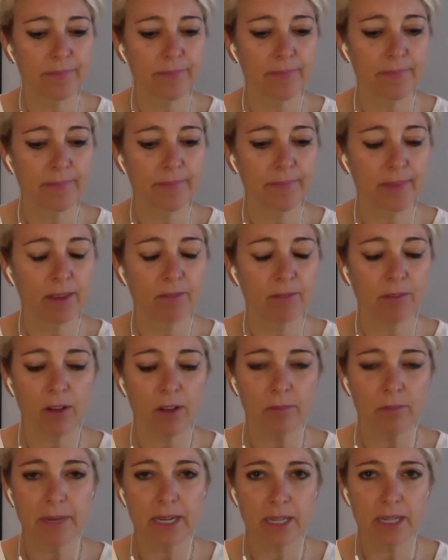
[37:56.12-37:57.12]

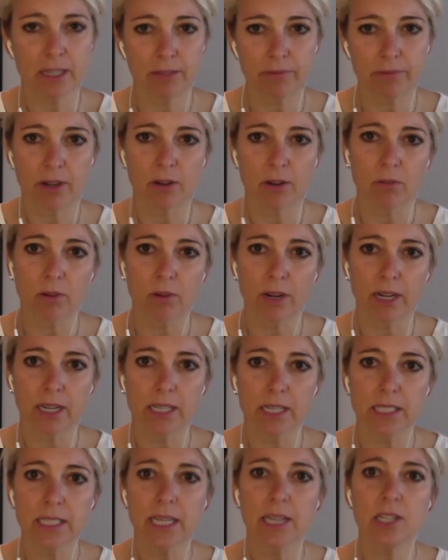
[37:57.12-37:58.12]
involvement in different
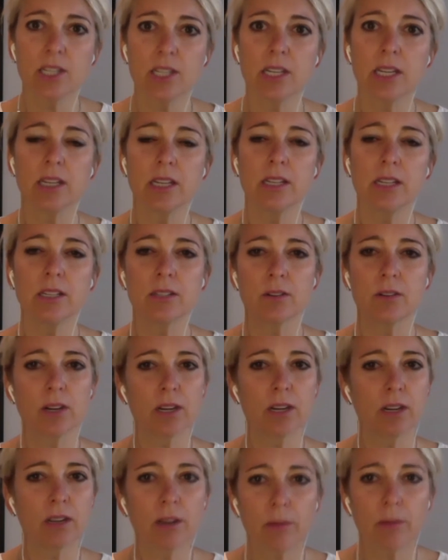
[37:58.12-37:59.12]
organizations, or it
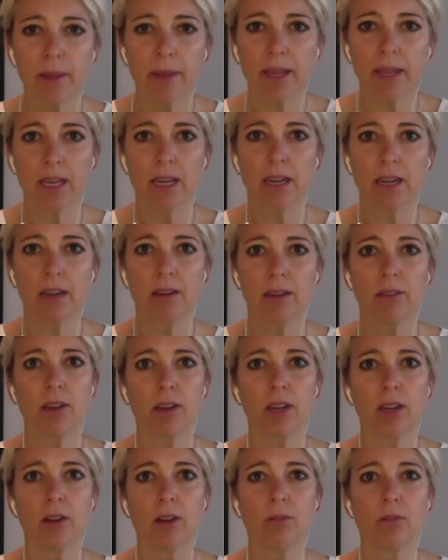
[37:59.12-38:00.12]
could have been, you
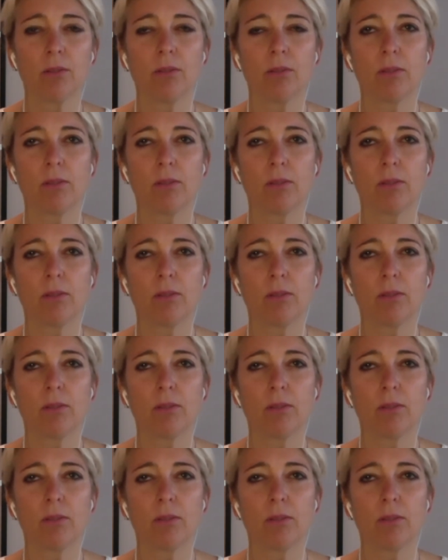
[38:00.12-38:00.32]
know,